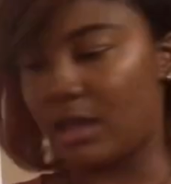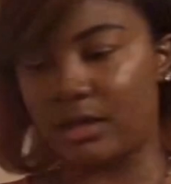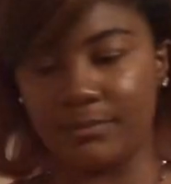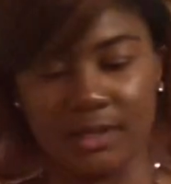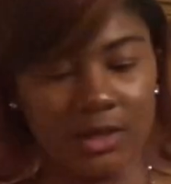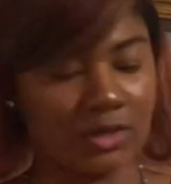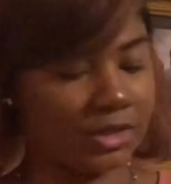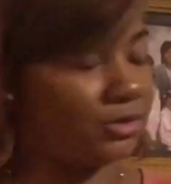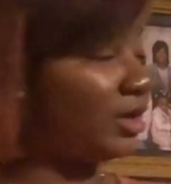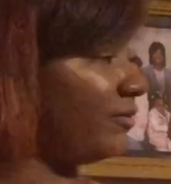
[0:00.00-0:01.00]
Camille, can you give